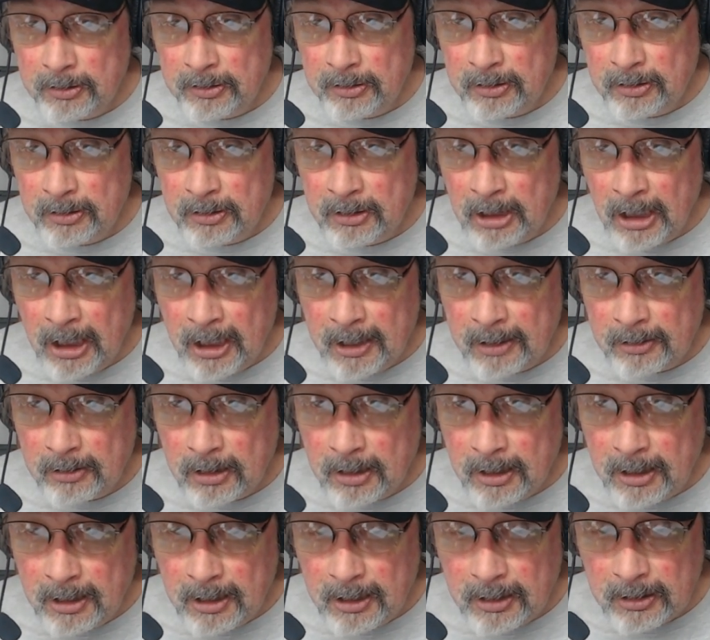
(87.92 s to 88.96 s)
that
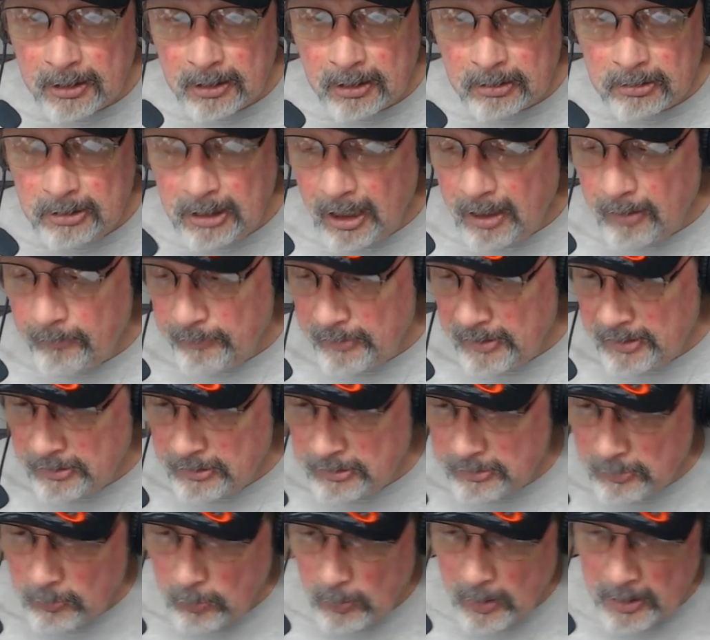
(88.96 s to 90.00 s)
uh, delve
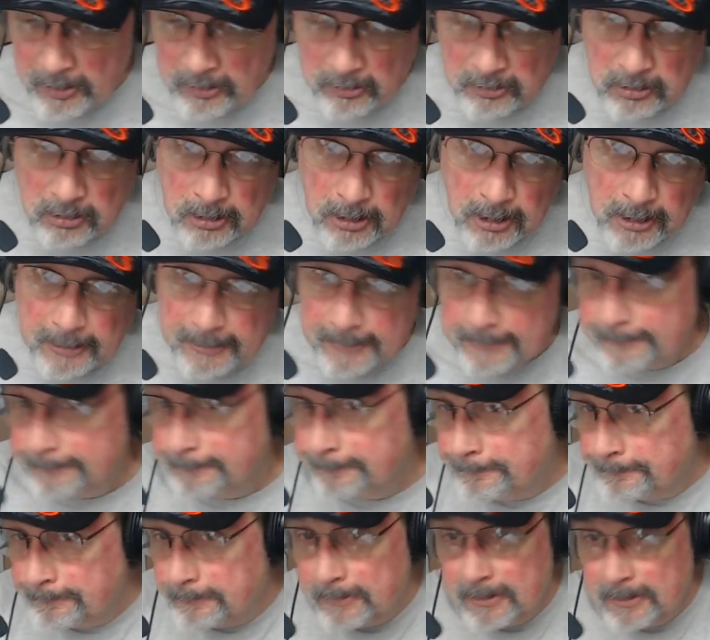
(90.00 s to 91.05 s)
into whether
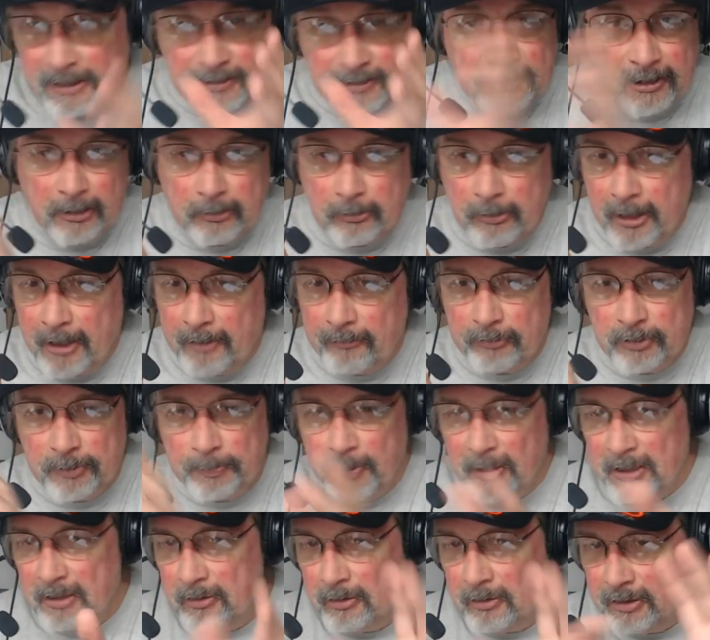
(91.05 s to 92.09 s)
this aircraft is
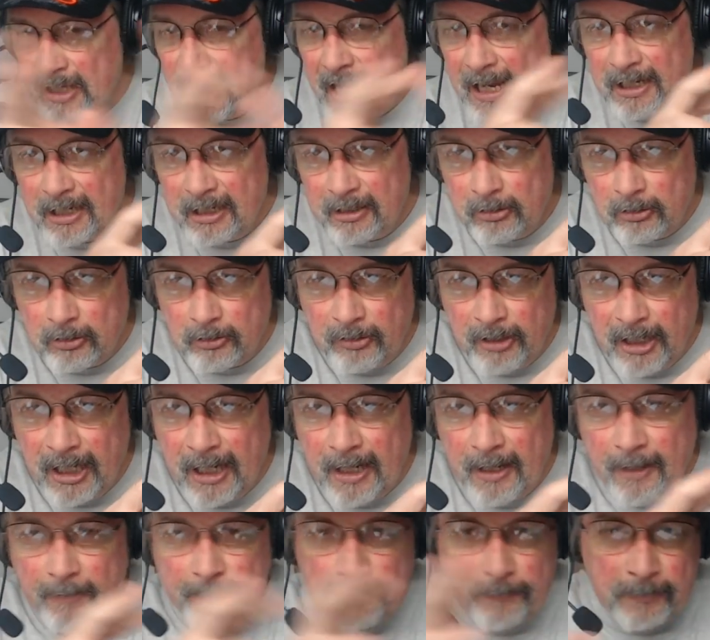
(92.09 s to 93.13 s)
better than that
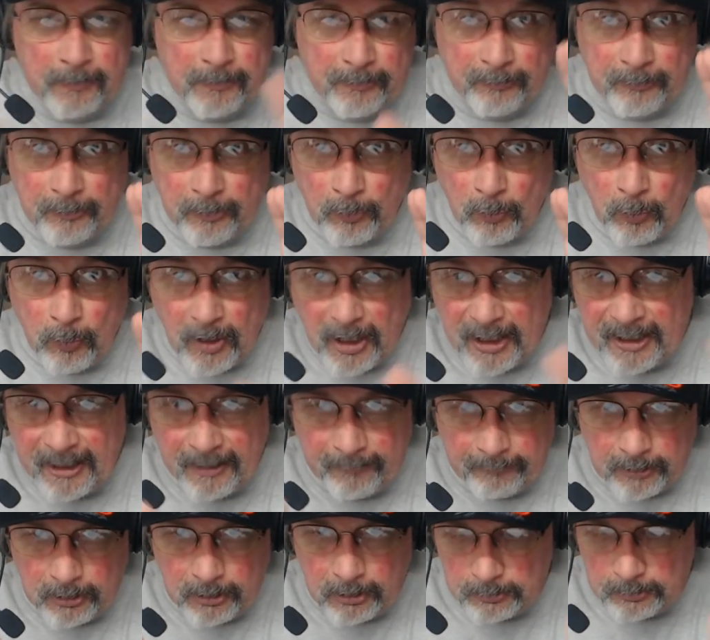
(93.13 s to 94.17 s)
aircraft or
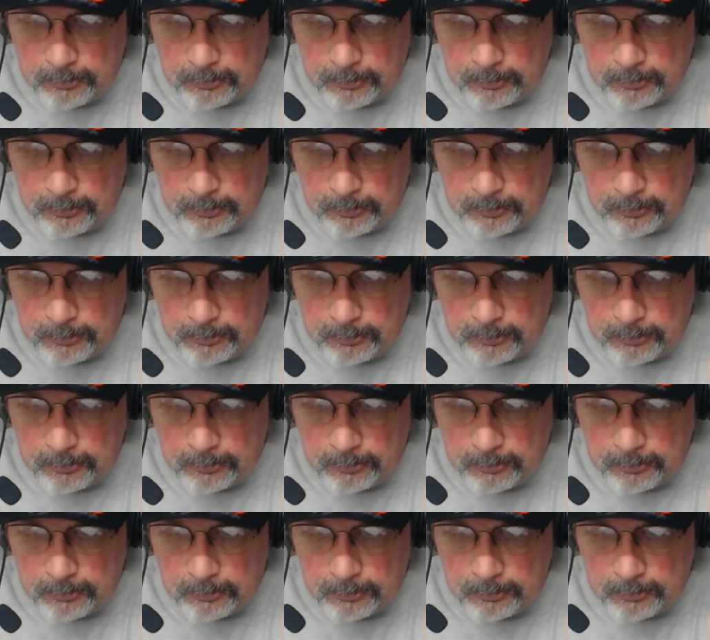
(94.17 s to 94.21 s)
whatever.